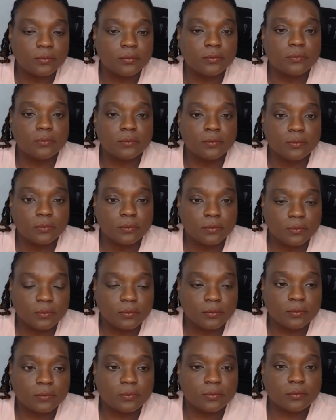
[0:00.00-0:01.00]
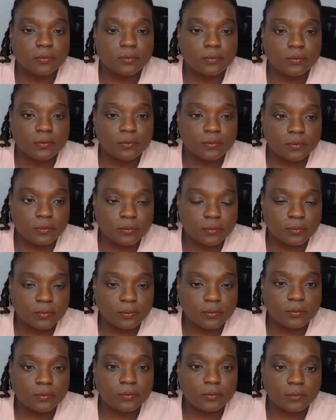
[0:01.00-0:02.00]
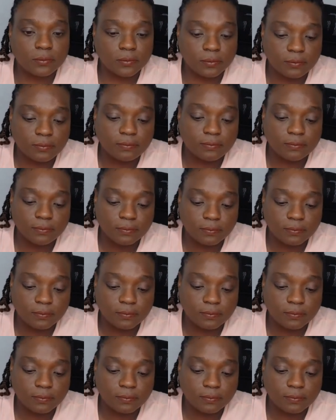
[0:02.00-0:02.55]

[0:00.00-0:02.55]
This person isn't speaking.